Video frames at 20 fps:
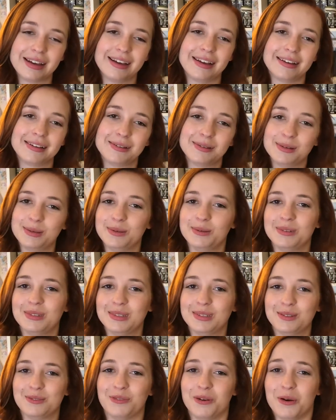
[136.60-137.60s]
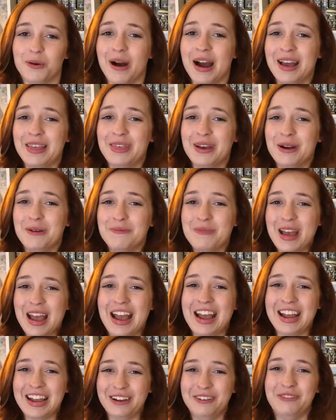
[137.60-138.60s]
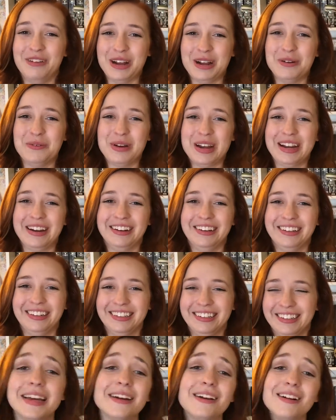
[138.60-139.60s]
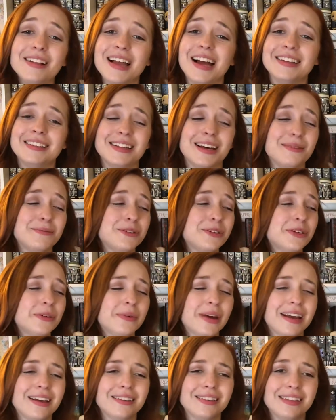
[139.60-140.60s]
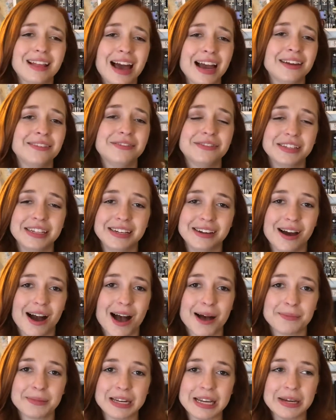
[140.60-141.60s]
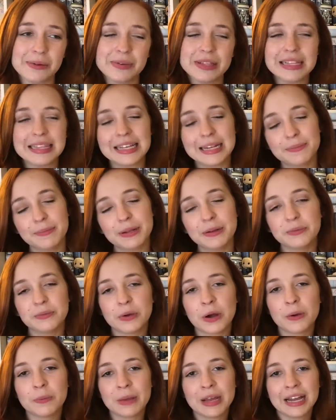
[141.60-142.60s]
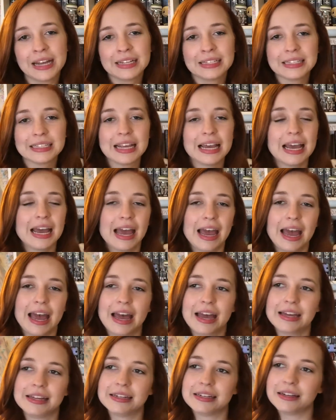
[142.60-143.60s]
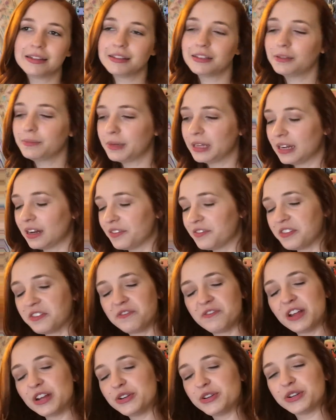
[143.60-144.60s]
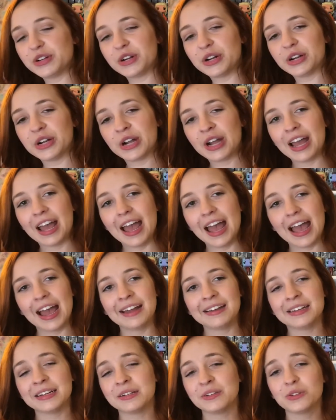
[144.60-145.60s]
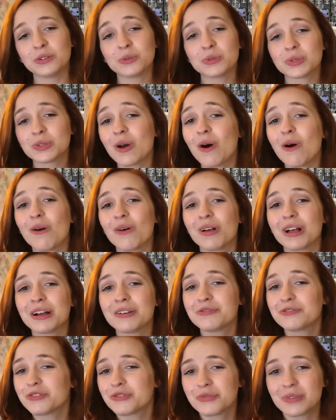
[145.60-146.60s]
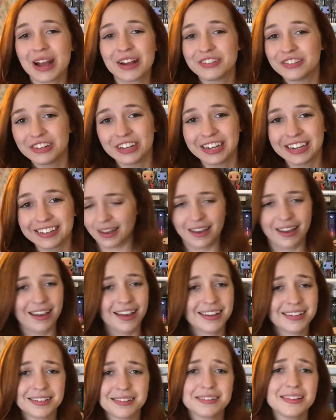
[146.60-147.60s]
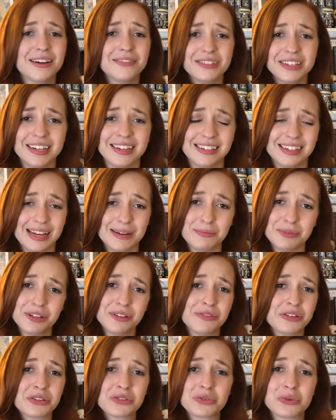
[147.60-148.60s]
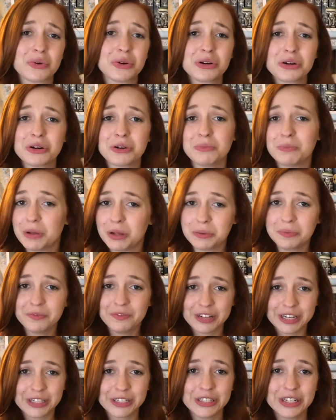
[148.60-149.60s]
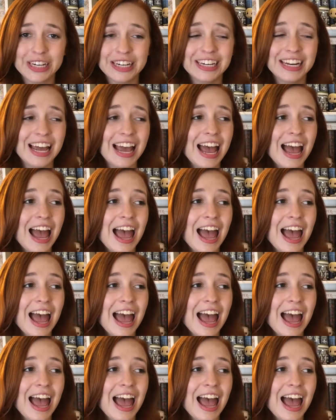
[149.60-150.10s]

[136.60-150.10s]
excuses for why they're behaving weird. It all adds up to a lively comedy with a little bit of romance and a little bit of adventure and a soupçon of tragedy. It's a lovely example of historical pulp fiction,